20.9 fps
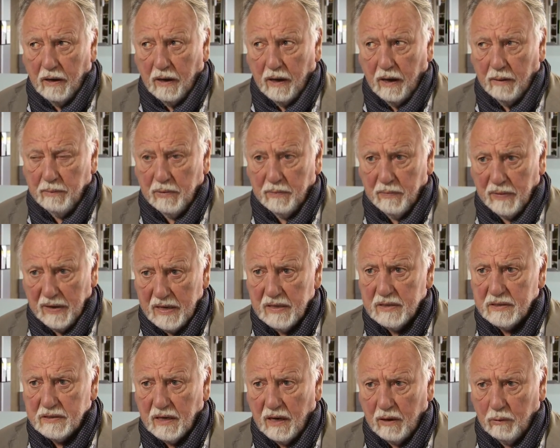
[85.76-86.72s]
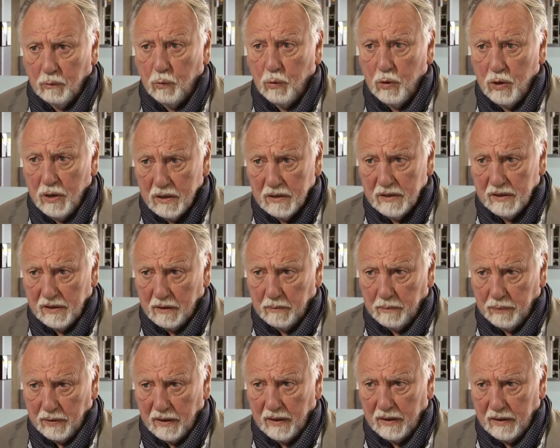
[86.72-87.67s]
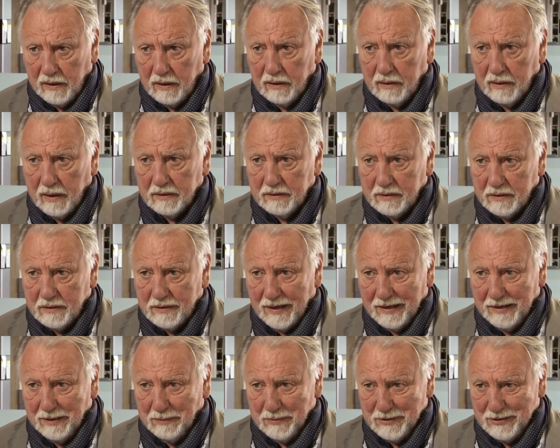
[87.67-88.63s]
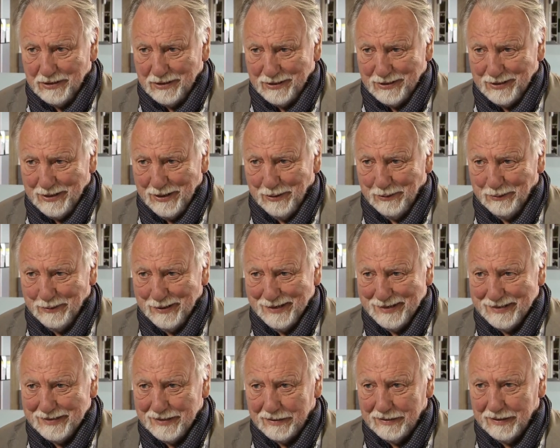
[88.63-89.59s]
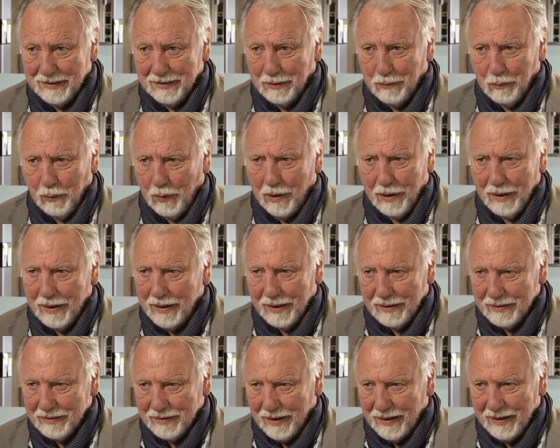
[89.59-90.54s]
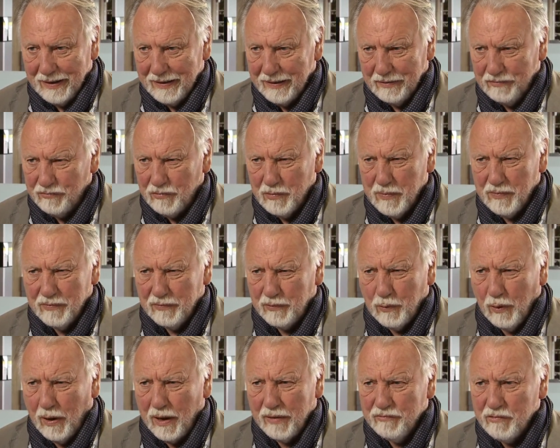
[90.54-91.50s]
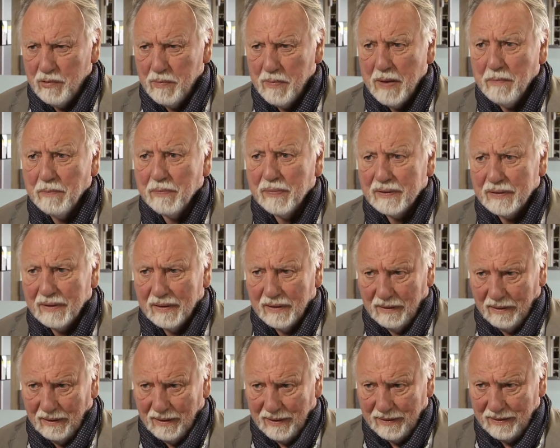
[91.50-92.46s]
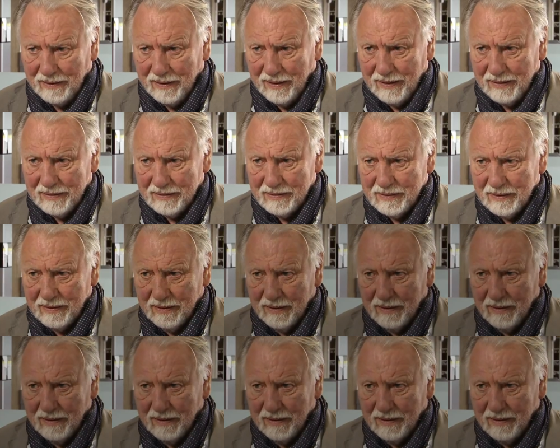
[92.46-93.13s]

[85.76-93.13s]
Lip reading: I'm amazed how wordy a play Entertaining Mr Sloane is. I don't know why I hadn't quite remembered it like that.